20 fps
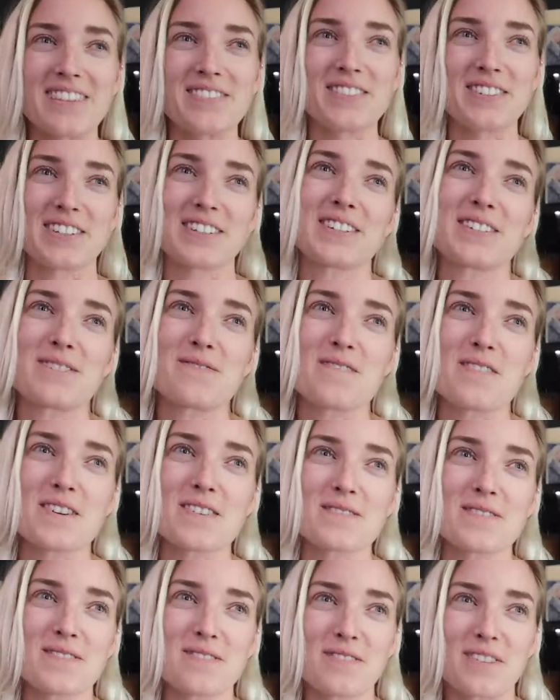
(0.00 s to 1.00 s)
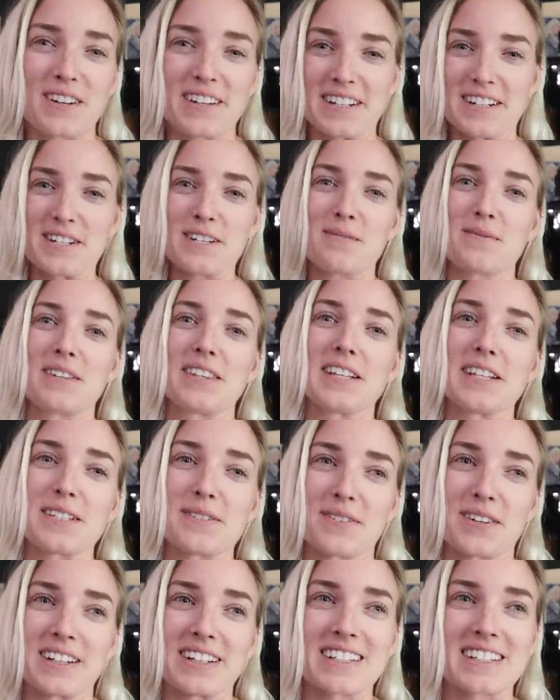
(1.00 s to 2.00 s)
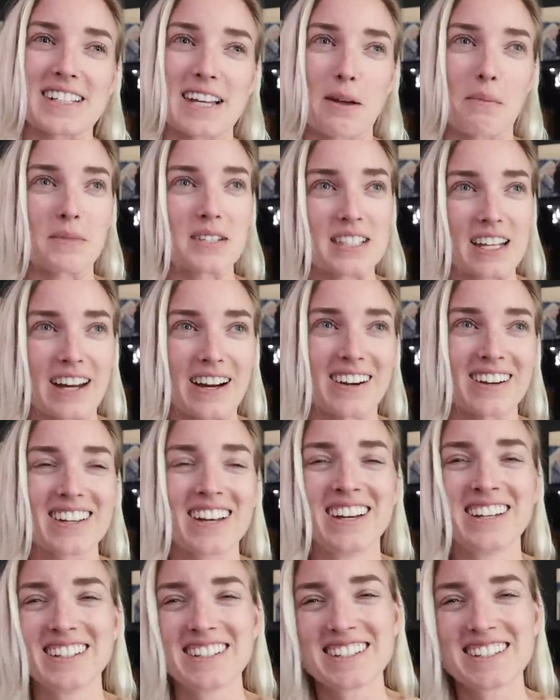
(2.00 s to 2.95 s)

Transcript: If you're gonna work with one, it should be this one because I'm scared.